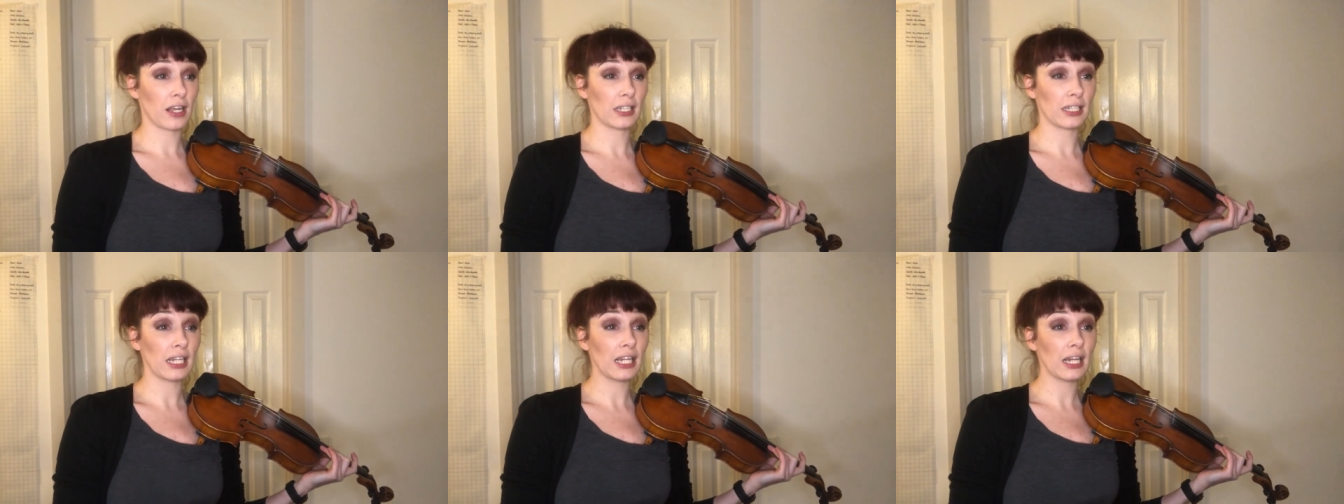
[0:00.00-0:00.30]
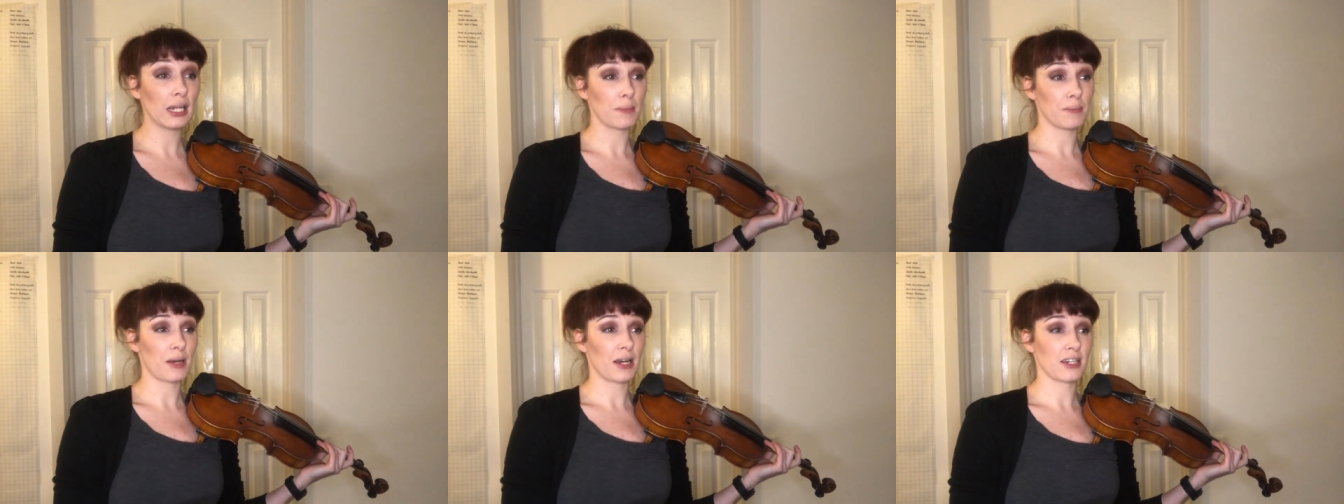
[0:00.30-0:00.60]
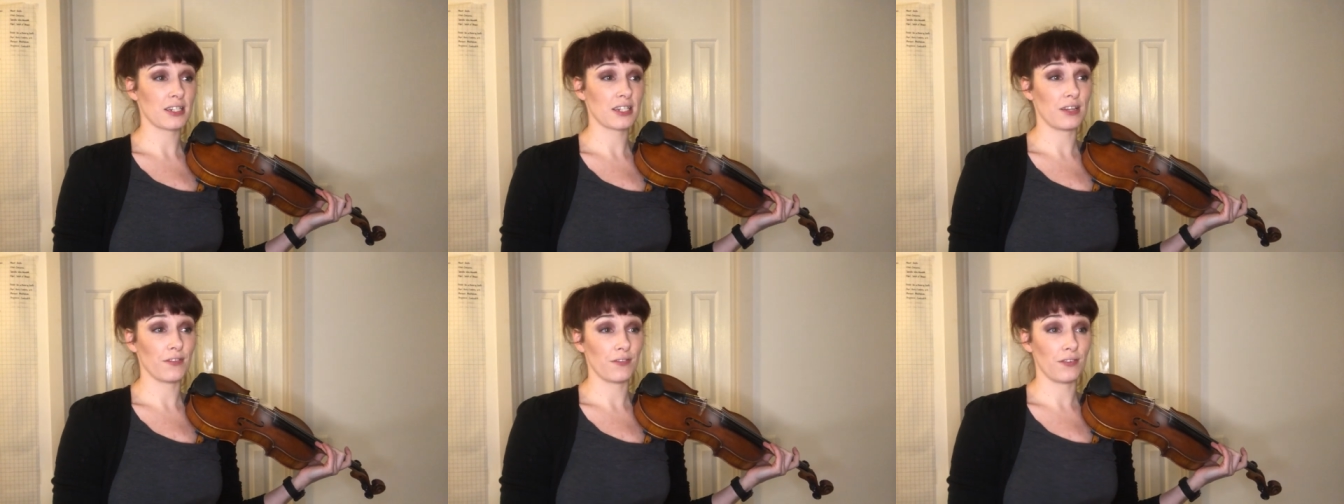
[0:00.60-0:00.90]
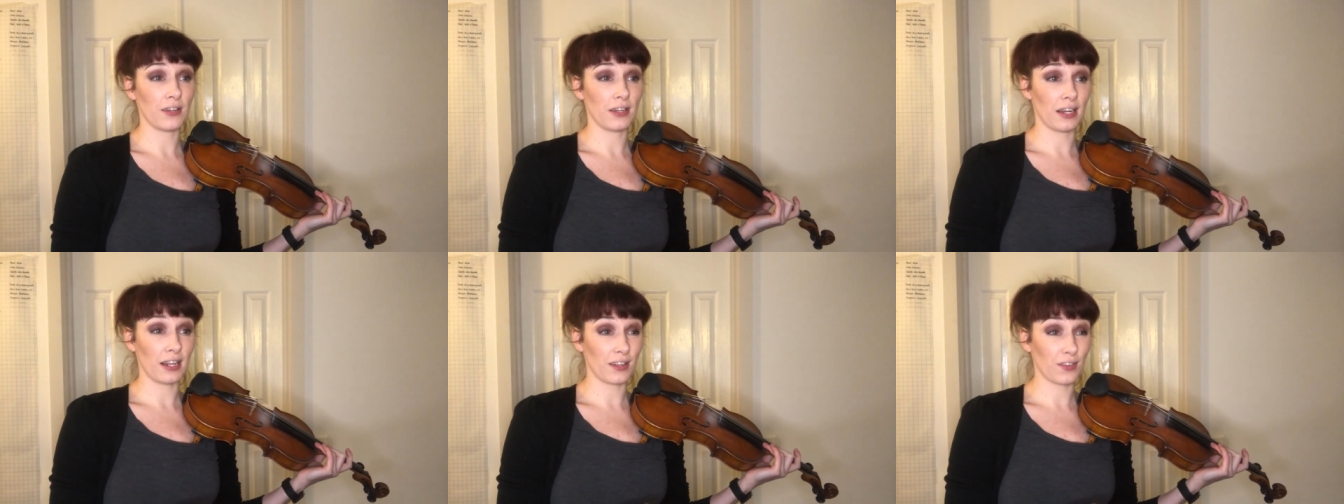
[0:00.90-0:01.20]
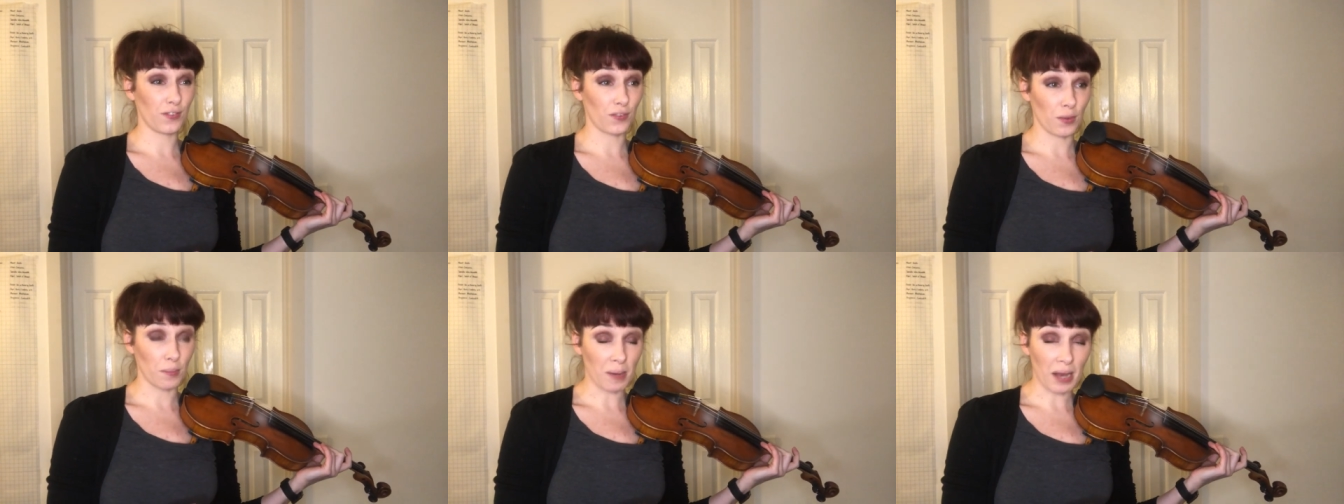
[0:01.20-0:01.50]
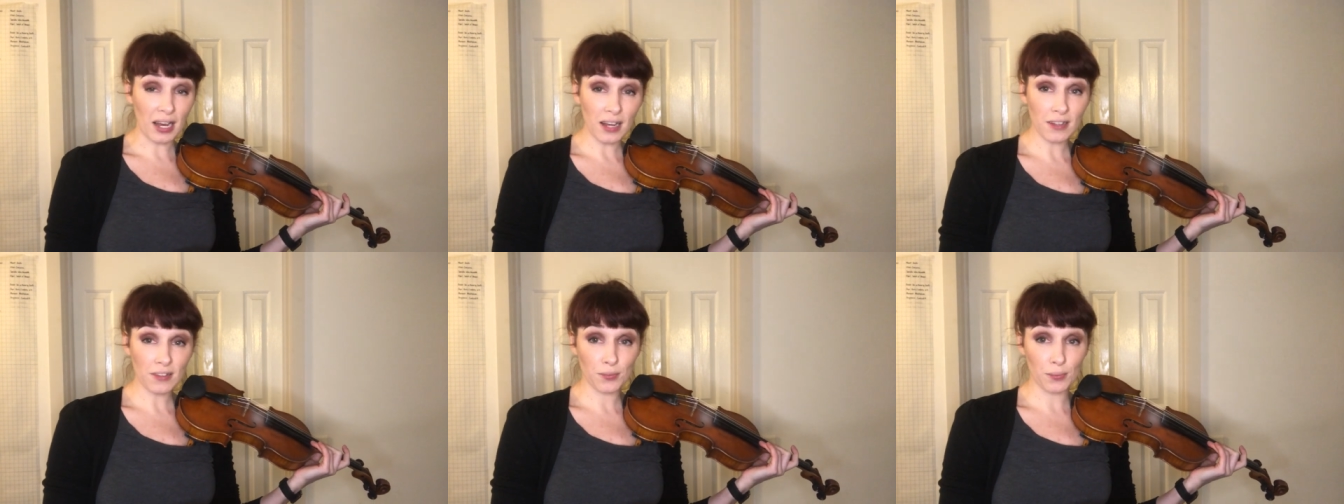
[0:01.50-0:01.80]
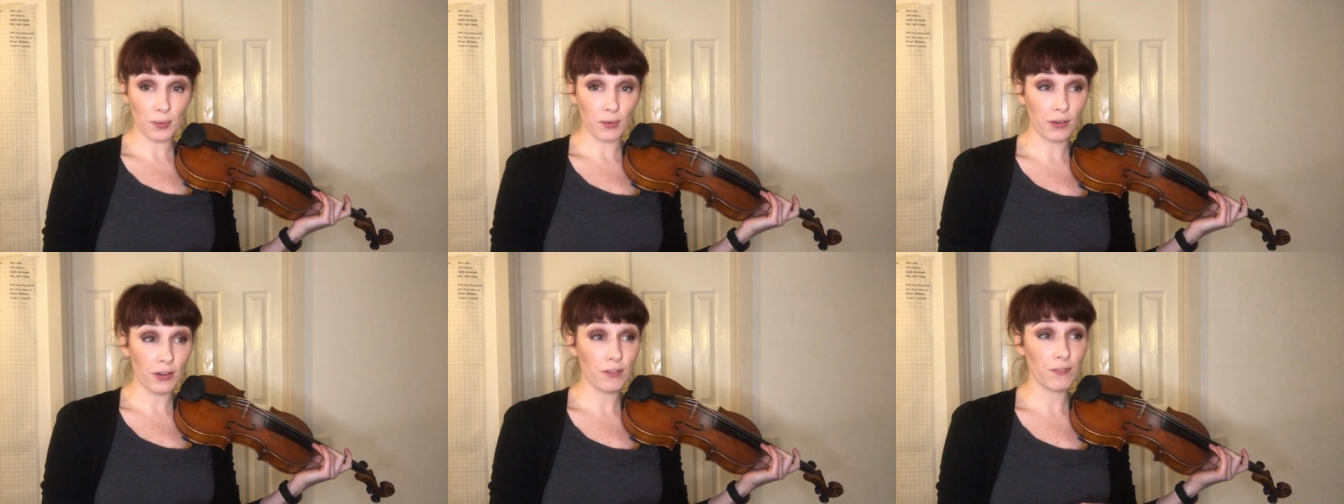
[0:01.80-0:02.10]
clearly marked in for the next few bars.
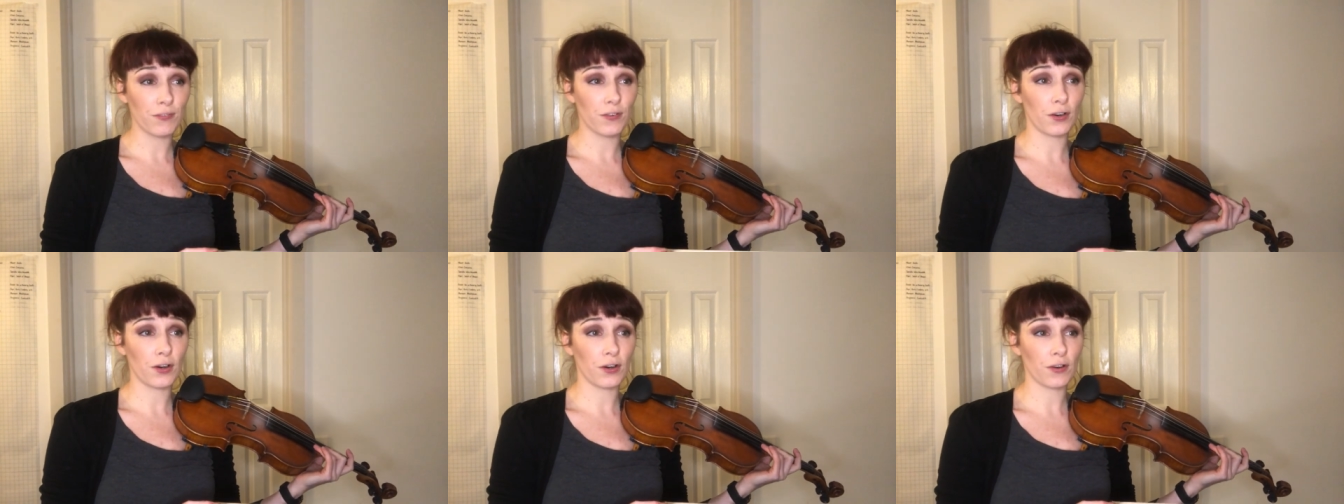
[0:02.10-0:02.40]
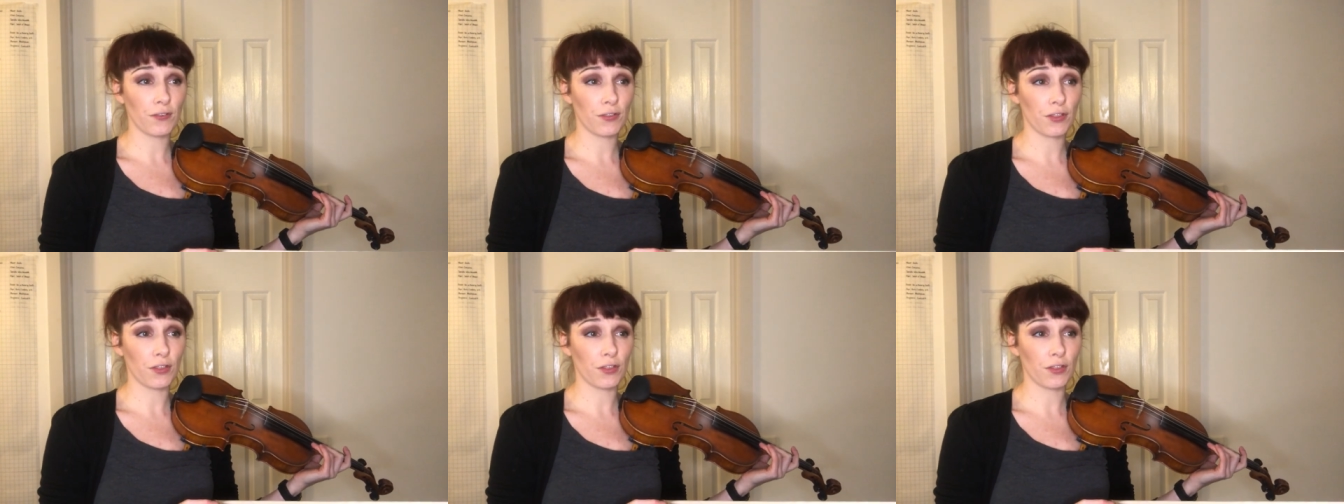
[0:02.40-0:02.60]
We're in fourth,